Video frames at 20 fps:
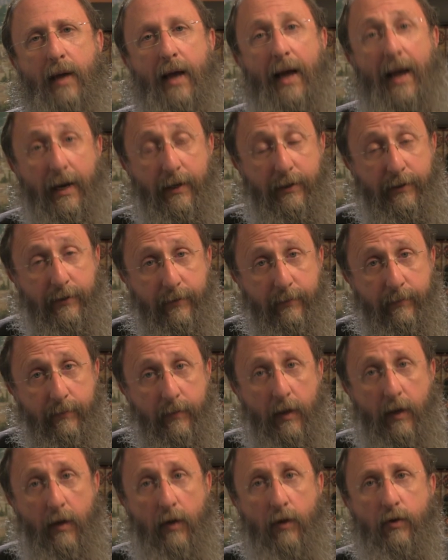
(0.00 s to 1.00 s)
act
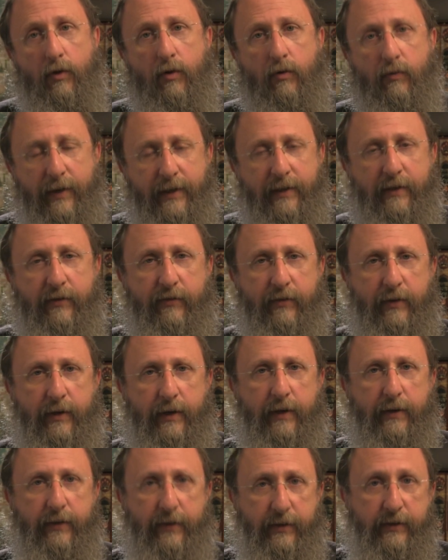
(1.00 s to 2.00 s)
to
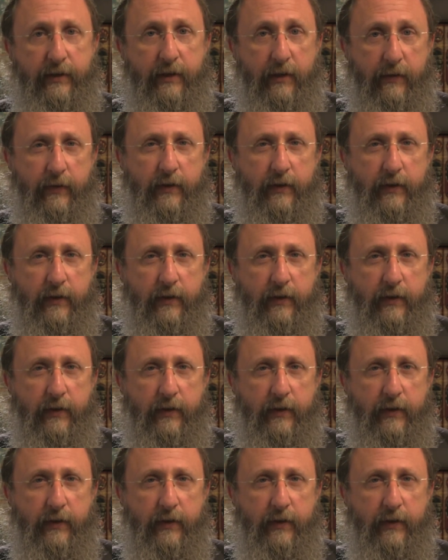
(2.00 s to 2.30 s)
rectify the sin